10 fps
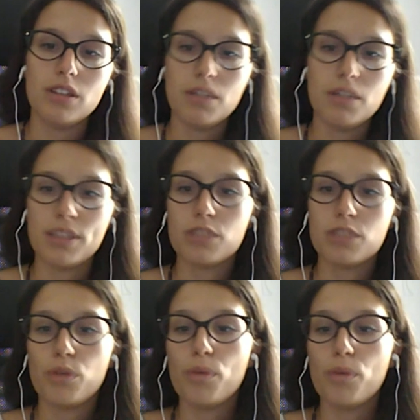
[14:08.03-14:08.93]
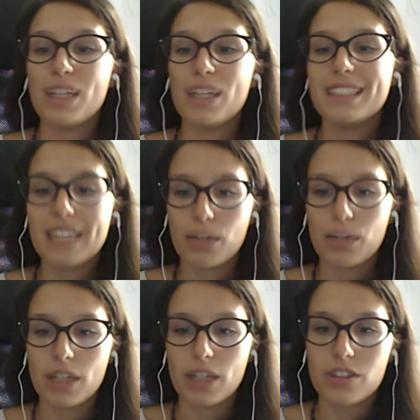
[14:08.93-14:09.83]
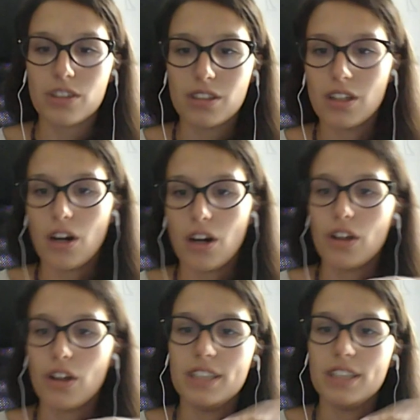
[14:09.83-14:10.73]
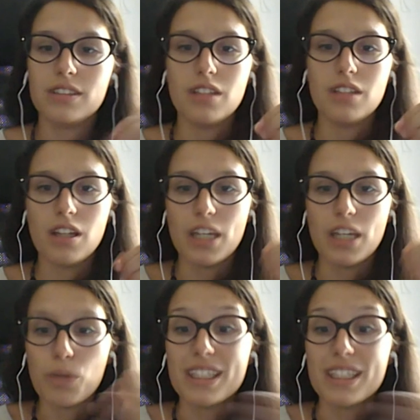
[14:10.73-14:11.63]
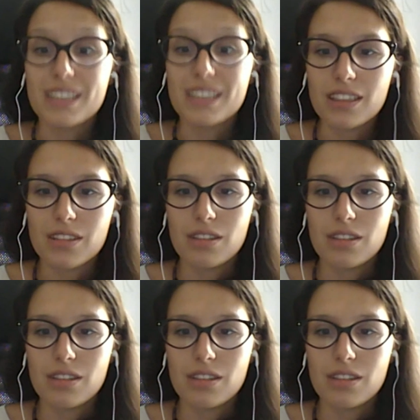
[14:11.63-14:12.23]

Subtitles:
but it's purple in his language or in what he sees.